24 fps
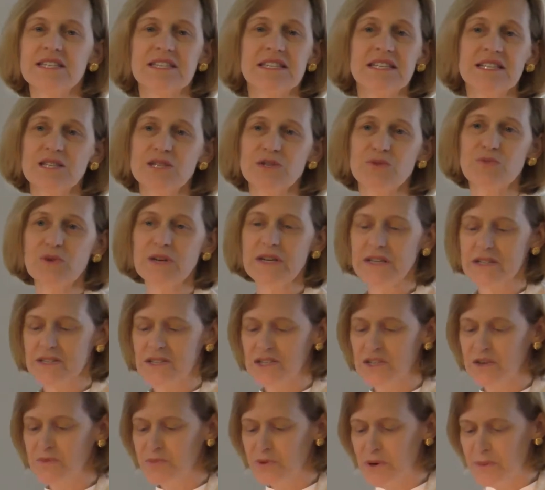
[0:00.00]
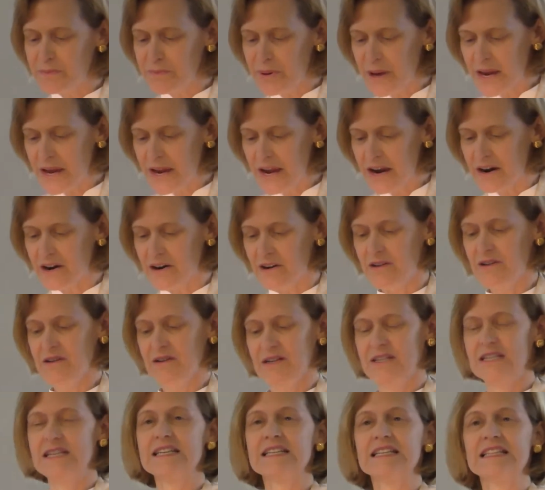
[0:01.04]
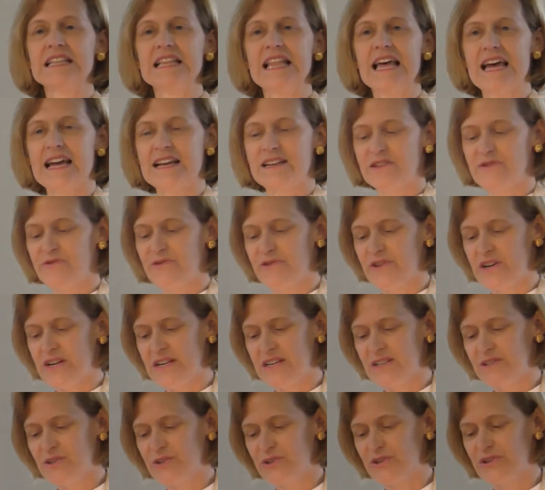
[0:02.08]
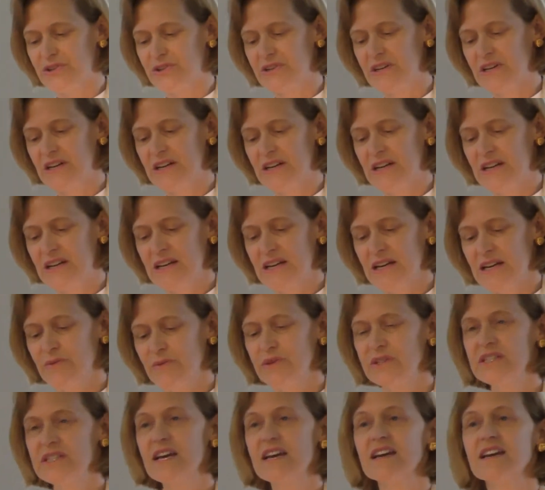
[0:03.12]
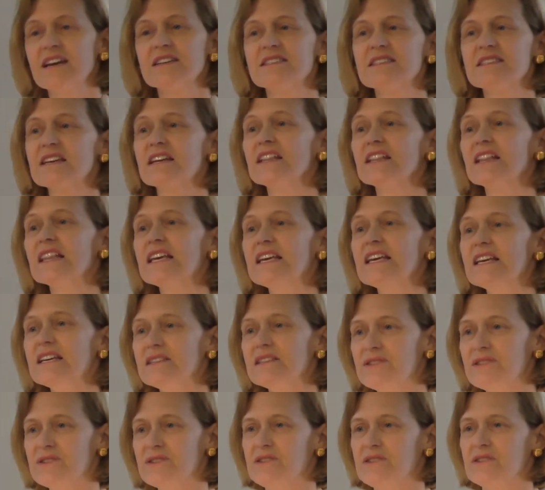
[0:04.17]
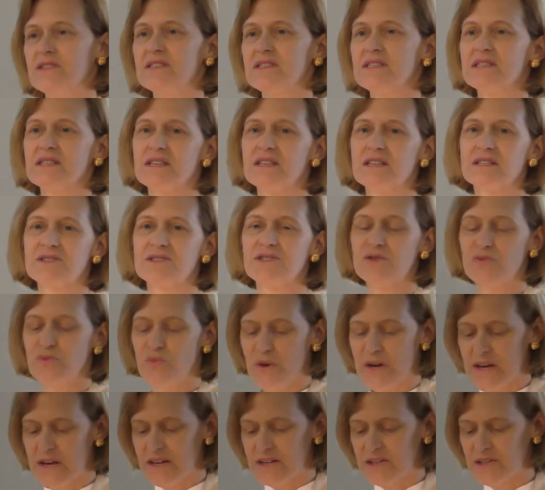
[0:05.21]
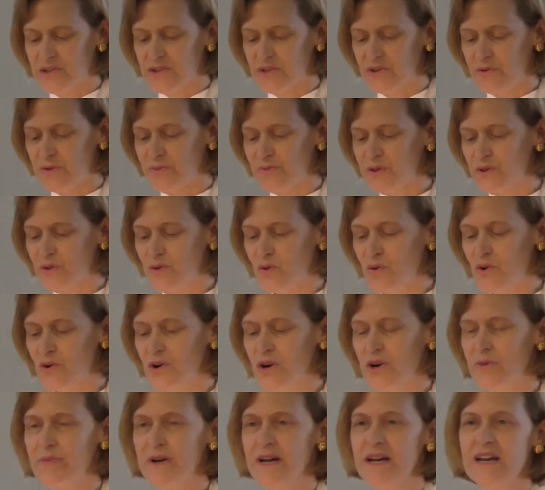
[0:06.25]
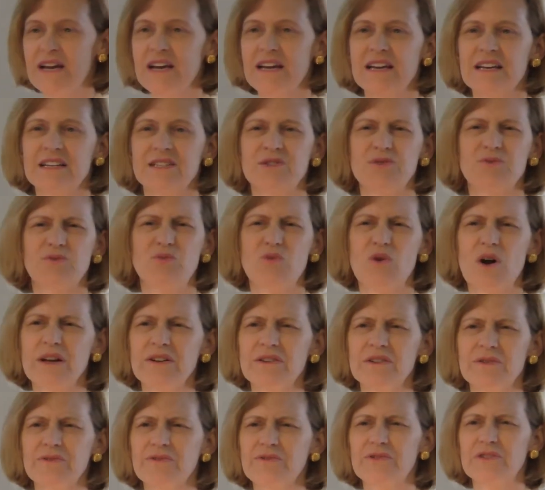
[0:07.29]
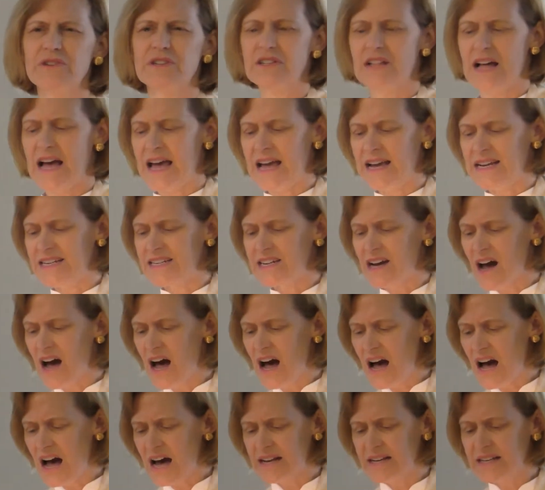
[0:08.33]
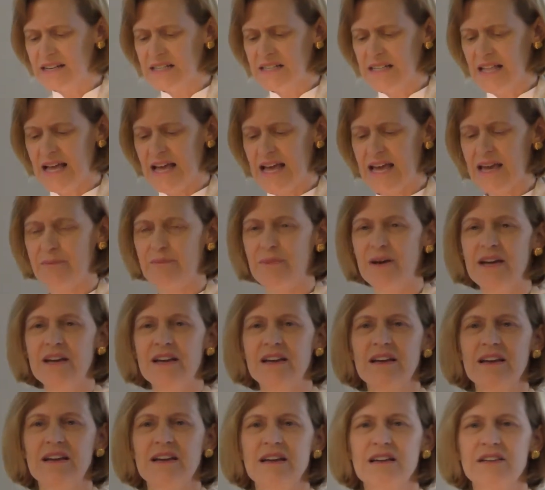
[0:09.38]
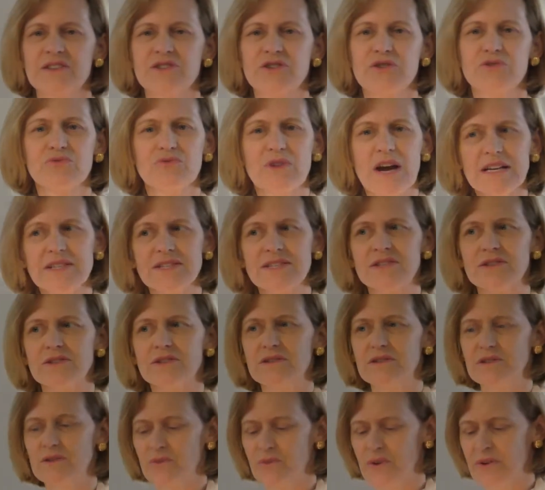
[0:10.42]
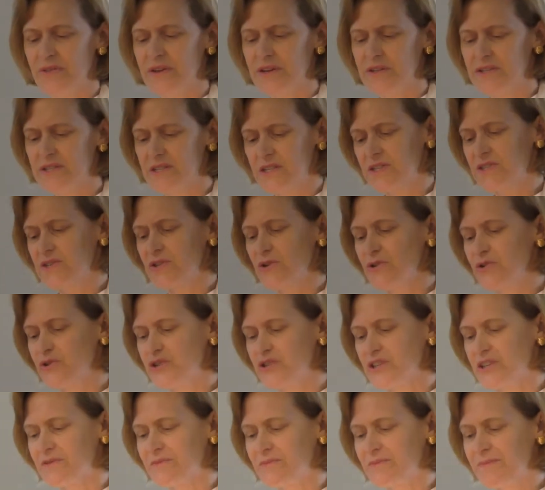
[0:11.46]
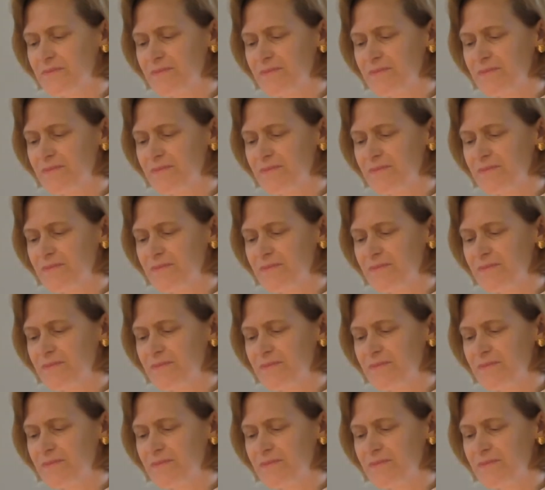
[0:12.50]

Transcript: 6 weeks to prepare in Lent for Easter, it will take us at least 6 weeks to absorb its wonderful and odd claim, to wrestle with its assertion.